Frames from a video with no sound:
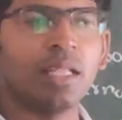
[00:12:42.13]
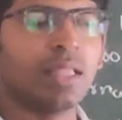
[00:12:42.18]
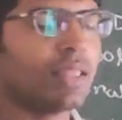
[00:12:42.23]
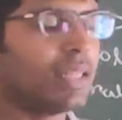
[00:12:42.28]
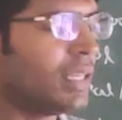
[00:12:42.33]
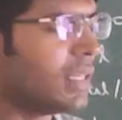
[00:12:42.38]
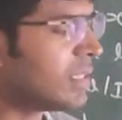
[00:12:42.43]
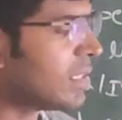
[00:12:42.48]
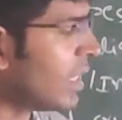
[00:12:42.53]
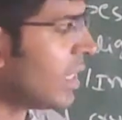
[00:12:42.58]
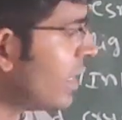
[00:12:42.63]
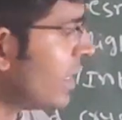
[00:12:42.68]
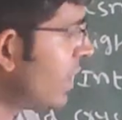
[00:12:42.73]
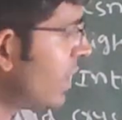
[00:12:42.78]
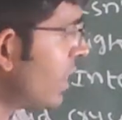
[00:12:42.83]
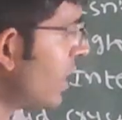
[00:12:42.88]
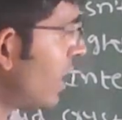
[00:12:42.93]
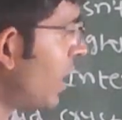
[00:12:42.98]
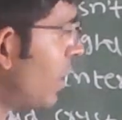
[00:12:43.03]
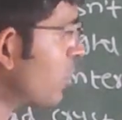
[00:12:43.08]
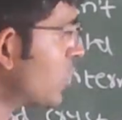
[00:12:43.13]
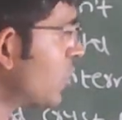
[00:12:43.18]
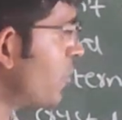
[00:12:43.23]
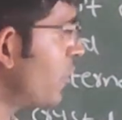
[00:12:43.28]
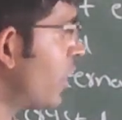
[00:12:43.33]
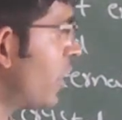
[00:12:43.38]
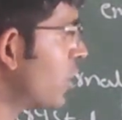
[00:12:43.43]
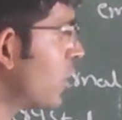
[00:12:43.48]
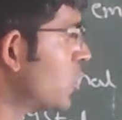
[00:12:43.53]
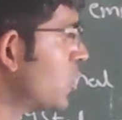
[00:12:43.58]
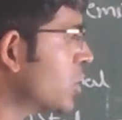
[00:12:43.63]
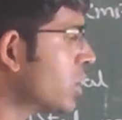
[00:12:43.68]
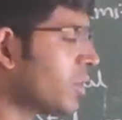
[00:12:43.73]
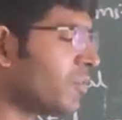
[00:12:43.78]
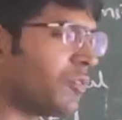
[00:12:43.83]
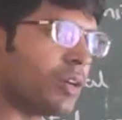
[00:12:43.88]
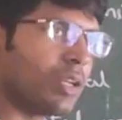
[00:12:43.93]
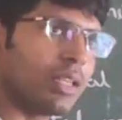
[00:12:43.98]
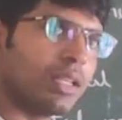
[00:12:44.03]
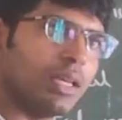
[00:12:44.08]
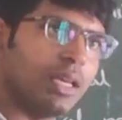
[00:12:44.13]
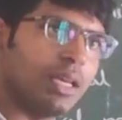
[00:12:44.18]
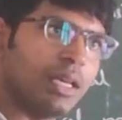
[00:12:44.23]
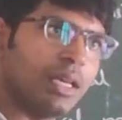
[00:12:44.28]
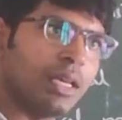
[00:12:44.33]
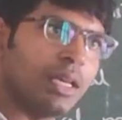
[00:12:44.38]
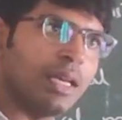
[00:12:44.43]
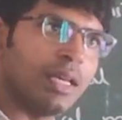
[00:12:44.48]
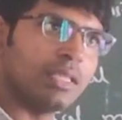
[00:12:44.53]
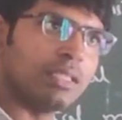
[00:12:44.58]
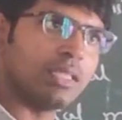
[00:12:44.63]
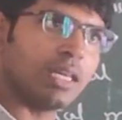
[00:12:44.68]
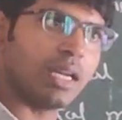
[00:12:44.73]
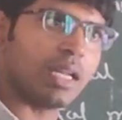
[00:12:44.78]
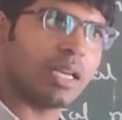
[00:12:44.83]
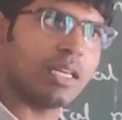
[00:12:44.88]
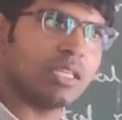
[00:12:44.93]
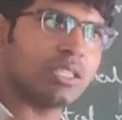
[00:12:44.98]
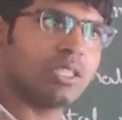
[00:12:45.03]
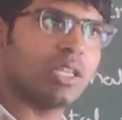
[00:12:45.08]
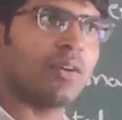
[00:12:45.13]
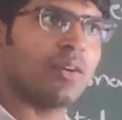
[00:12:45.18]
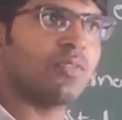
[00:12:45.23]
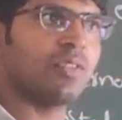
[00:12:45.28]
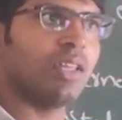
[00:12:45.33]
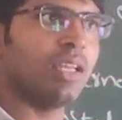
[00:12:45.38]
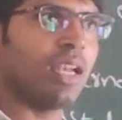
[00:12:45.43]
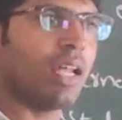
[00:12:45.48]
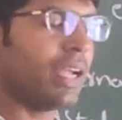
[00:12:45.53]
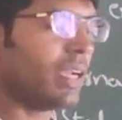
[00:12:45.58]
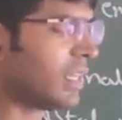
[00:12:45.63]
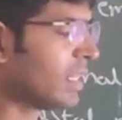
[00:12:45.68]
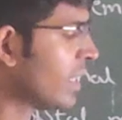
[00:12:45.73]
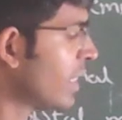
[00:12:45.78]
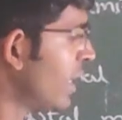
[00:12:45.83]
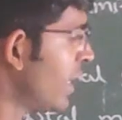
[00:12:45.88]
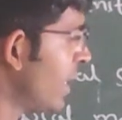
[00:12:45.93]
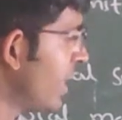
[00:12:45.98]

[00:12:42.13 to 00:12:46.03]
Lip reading: These LED lamps we are using for the generation of the light.